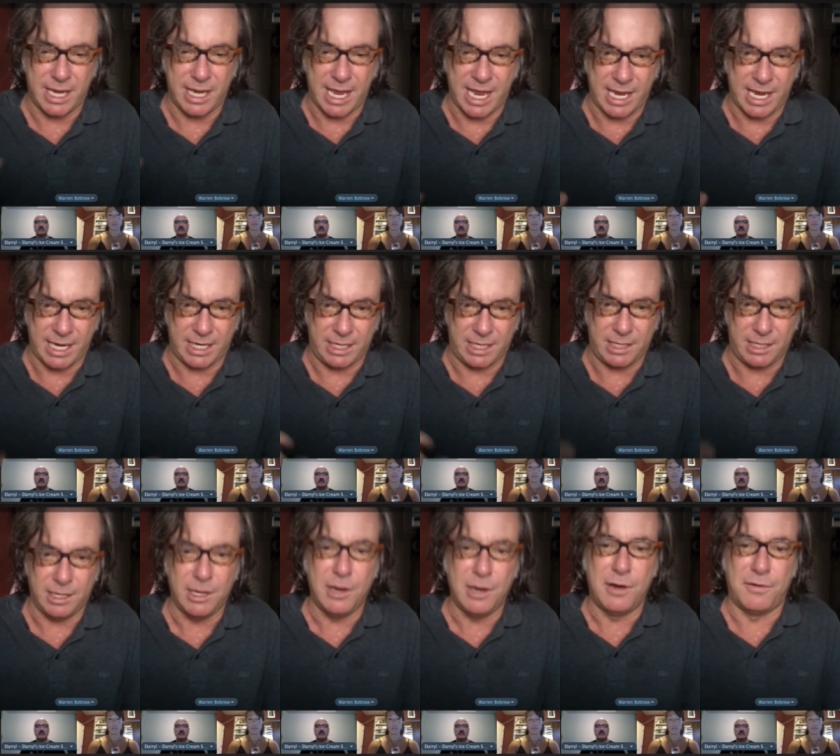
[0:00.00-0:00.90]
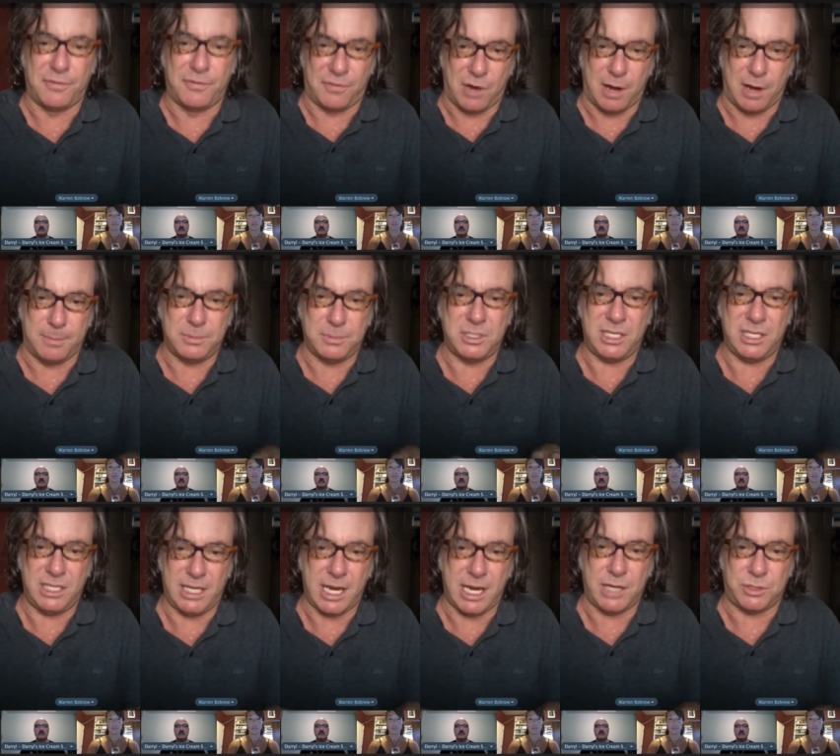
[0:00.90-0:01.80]
A from
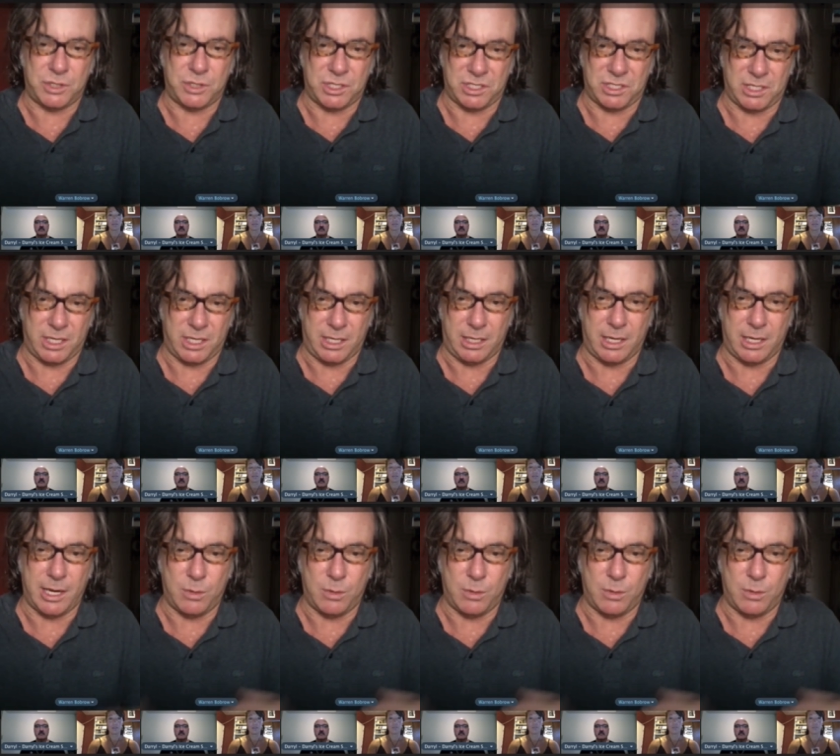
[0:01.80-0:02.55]
THC.